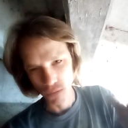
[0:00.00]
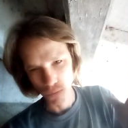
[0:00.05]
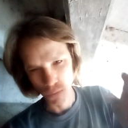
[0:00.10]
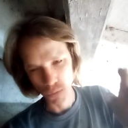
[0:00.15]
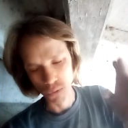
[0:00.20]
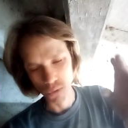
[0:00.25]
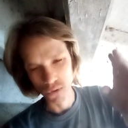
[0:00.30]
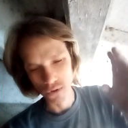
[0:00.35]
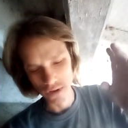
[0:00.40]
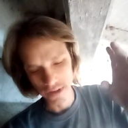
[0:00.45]

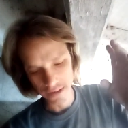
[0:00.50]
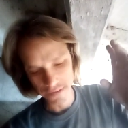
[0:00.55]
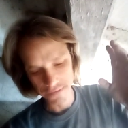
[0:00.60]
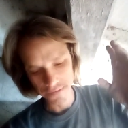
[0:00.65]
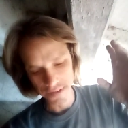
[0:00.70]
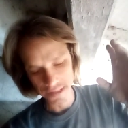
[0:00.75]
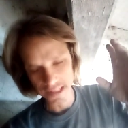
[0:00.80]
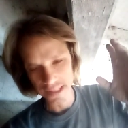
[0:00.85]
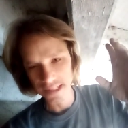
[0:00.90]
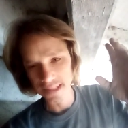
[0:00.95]
or if
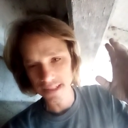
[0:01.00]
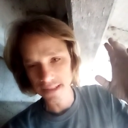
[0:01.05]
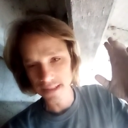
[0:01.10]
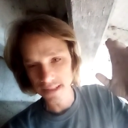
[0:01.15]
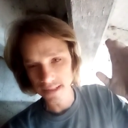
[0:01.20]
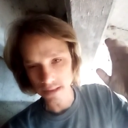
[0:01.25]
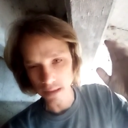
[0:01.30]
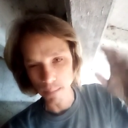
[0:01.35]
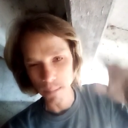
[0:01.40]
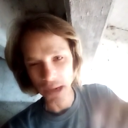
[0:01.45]
it is
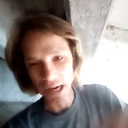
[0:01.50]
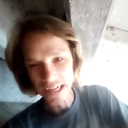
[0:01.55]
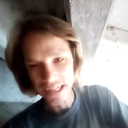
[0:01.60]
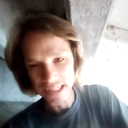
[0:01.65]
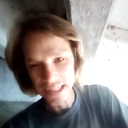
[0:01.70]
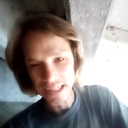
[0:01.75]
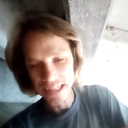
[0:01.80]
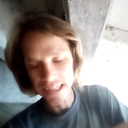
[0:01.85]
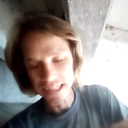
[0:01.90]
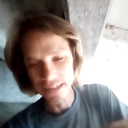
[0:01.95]

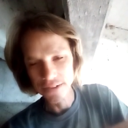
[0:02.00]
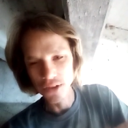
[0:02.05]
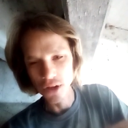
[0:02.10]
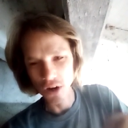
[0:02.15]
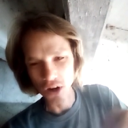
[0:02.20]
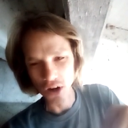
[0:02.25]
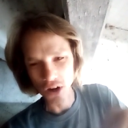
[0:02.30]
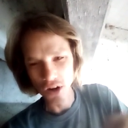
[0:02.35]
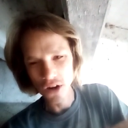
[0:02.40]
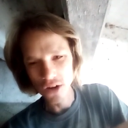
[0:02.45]
somebody in
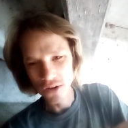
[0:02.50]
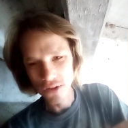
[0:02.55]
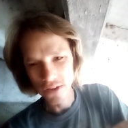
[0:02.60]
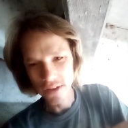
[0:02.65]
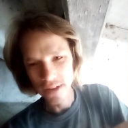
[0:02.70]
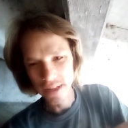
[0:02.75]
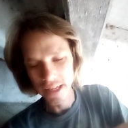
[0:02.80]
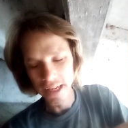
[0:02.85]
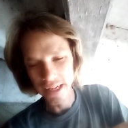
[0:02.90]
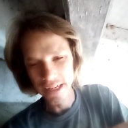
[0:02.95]
the earth
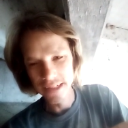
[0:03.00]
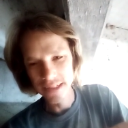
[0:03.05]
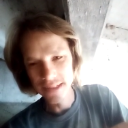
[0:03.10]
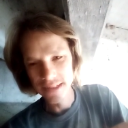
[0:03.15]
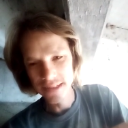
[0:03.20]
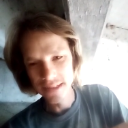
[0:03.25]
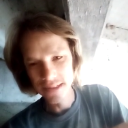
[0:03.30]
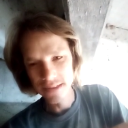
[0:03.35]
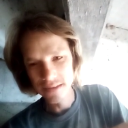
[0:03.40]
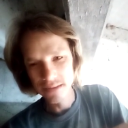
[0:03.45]
that
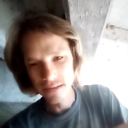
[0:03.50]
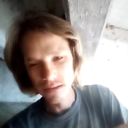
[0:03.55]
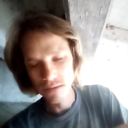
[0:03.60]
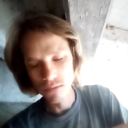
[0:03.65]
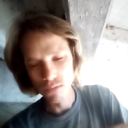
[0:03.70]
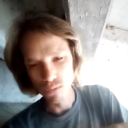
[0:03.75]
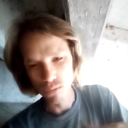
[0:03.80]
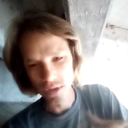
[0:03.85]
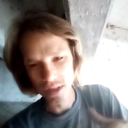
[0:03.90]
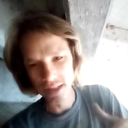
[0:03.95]
is
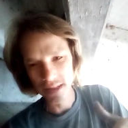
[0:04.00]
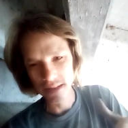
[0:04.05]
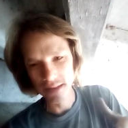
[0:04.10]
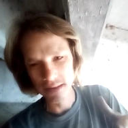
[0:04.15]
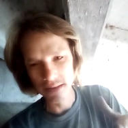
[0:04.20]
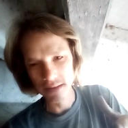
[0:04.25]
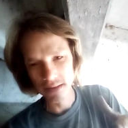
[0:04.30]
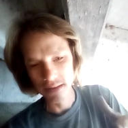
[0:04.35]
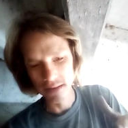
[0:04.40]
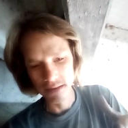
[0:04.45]
with
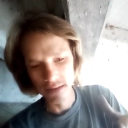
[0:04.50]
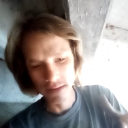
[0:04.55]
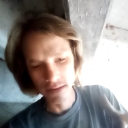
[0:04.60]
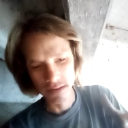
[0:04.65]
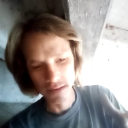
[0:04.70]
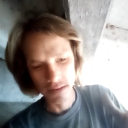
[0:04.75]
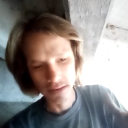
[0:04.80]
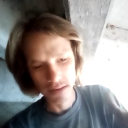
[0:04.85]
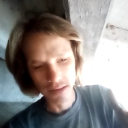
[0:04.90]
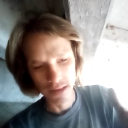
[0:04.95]

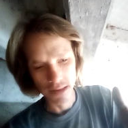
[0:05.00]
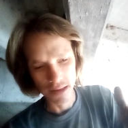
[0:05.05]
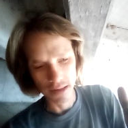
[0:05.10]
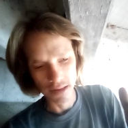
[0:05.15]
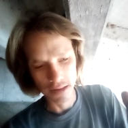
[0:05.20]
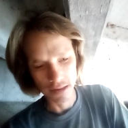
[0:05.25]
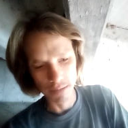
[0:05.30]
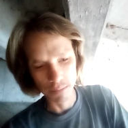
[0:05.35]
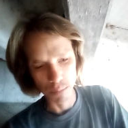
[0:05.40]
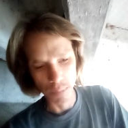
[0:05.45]

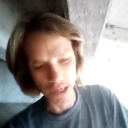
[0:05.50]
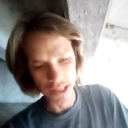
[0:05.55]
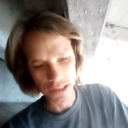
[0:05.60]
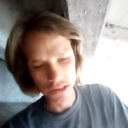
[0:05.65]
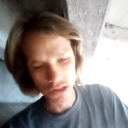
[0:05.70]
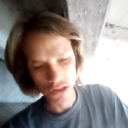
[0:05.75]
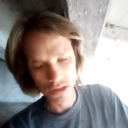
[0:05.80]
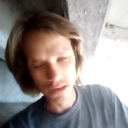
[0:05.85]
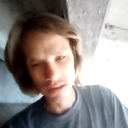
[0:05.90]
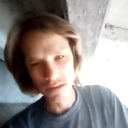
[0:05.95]
uh,
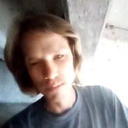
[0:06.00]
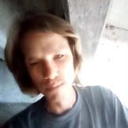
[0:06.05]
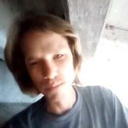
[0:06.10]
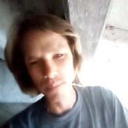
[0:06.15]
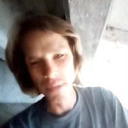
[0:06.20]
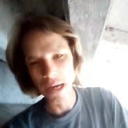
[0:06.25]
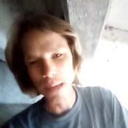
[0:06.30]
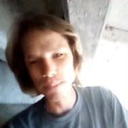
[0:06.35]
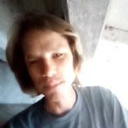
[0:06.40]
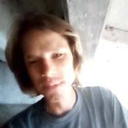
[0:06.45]
much
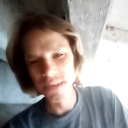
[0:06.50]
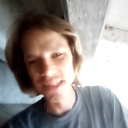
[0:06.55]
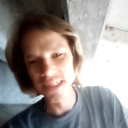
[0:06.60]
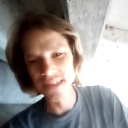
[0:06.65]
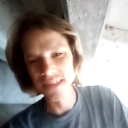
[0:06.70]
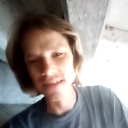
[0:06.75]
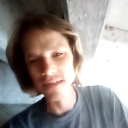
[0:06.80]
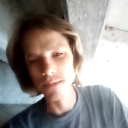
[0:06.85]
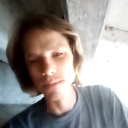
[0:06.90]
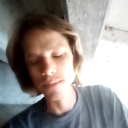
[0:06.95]

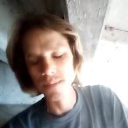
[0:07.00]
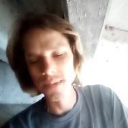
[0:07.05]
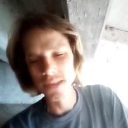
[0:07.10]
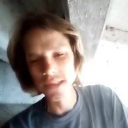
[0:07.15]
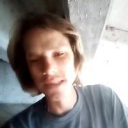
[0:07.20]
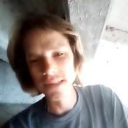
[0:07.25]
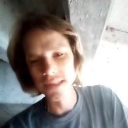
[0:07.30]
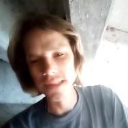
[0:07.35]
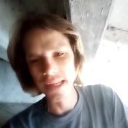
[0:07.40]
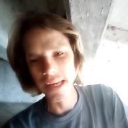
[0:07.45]

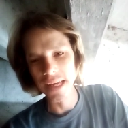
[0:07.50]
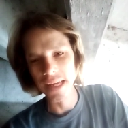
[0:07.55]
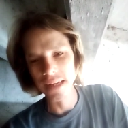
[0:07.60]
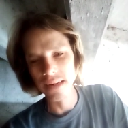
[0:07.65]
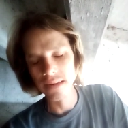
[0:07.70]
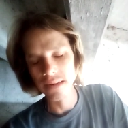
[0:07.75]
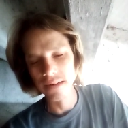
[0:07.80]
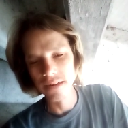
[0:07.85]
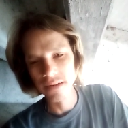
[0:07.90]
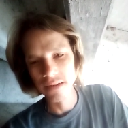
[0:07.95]
baptisms that
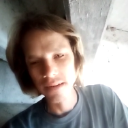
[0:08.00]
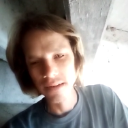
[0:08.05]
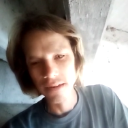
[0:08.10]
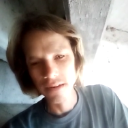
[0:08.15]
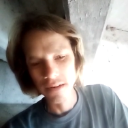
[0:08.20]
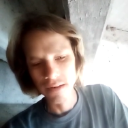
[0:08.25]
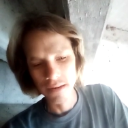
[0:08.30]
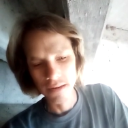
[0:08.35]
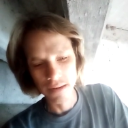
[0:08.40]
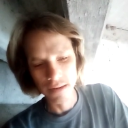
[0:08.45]

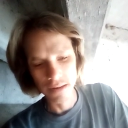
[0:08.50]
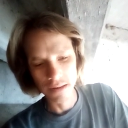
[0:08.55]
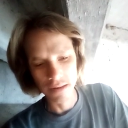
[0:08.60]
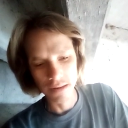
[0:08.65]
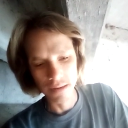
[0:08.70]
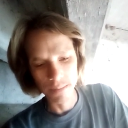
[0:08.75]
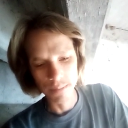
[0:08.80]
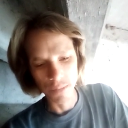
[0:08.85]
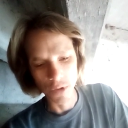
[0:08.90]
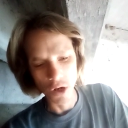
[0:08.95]

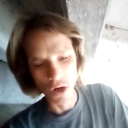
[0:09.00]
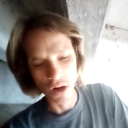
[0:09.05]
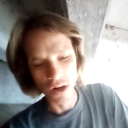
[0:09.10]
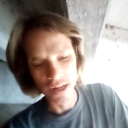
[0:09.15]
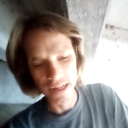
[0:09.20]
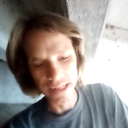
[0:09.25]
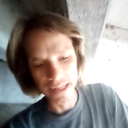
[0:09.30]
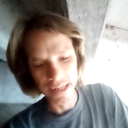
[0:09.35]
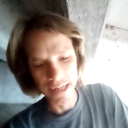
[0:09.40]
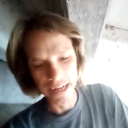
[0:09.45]
um, uh,
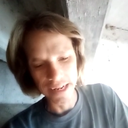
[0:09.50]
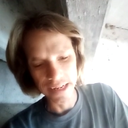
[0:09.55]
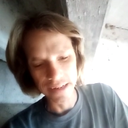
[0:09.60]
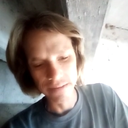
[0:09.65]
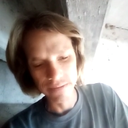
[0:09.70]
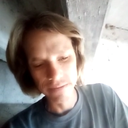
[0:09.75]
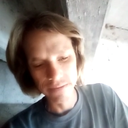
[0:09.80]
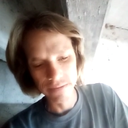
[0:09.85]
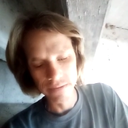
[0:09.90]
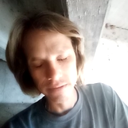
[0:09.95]
are in
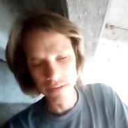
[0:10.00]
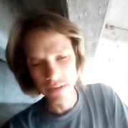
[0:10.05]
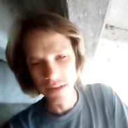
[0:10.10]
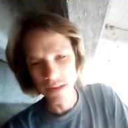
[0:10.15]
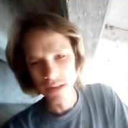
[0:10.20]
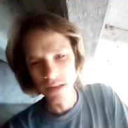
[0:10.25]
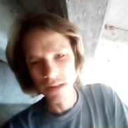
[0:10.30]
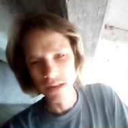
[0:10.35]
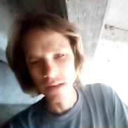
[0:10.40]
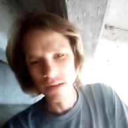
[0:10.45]
a,
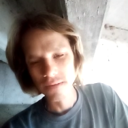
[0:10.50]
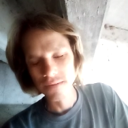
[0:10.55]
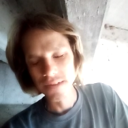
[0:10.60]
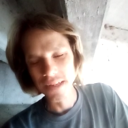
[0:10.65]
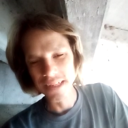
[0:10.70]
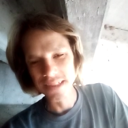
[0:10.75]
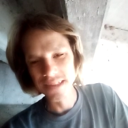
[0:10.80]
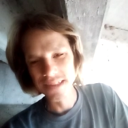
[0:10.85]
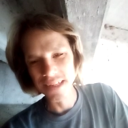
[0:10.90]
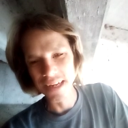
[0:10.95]

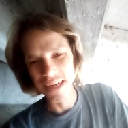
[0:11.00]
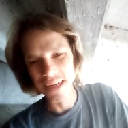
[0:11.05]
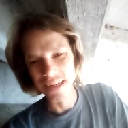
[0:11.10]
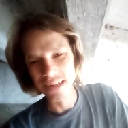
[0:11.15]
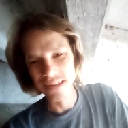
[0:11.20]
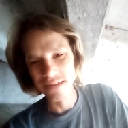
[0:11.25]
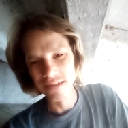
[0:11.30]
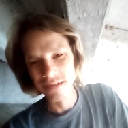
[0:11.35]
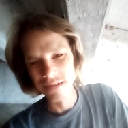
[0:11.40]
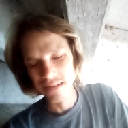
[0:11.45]
they
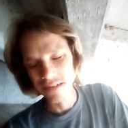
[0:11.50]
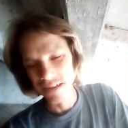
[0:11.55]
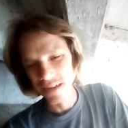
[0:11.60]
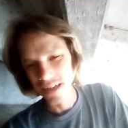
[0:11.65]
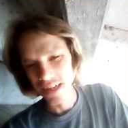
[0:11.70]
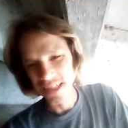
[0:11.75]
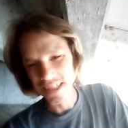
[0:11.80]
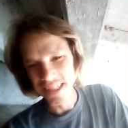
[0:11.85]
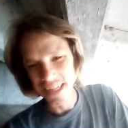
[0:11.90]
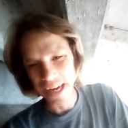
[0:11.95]
say
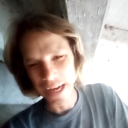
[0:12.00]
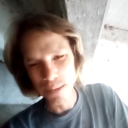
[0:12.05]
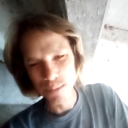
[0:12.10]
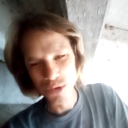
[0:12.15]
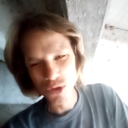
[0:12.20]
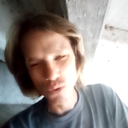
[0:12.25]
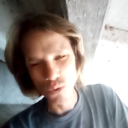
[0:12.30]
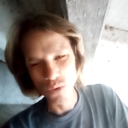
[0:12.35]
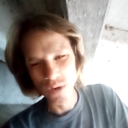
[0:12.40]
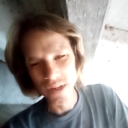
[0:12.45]
a
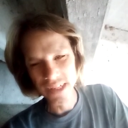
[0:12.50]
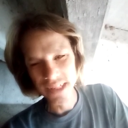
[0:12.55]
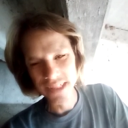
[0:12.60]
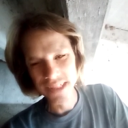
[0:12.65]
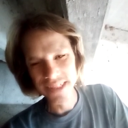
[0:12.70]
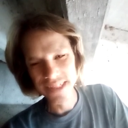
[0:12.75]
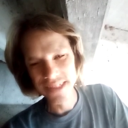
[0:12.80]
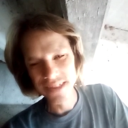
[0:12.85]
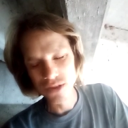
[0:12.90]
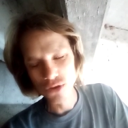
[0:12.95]
damsel in
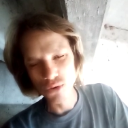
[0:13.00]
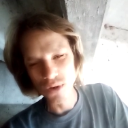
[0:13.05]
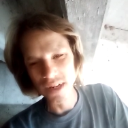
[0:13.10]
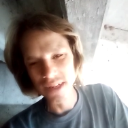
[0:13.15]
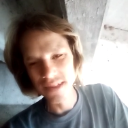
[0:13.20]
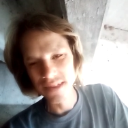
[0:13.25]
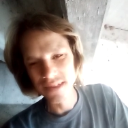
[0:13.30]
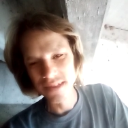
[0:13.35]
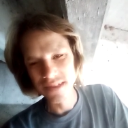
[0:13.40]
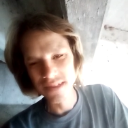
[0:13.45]

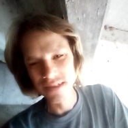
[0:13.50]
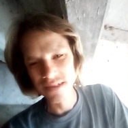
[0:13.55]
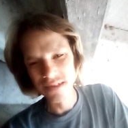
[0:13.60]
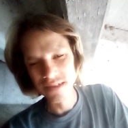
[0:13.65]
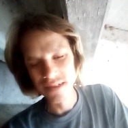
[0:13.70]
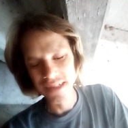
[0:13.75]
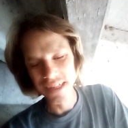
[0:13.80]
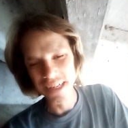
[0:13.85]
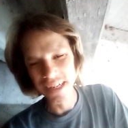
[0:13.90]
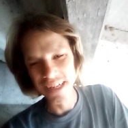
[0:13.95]
distress,
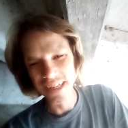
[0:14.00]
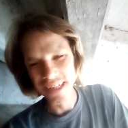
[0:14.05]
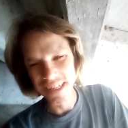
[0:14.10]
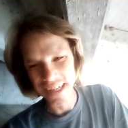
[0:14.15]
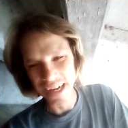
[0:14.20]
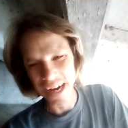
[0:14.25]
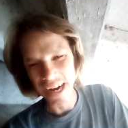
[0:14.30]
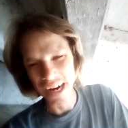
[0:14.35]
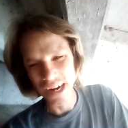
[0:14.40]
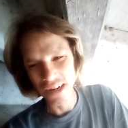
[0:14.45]
in a
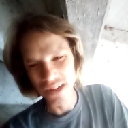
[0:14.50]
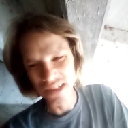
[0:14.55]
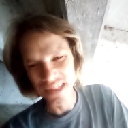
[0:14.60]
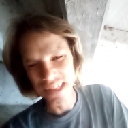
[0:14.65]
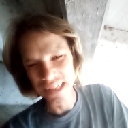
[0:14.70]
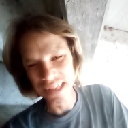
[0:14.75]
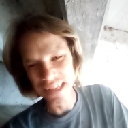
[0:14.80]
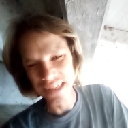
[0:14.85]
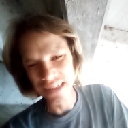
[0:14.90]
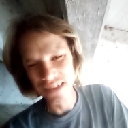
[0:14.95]
dire
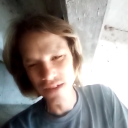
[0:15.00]
need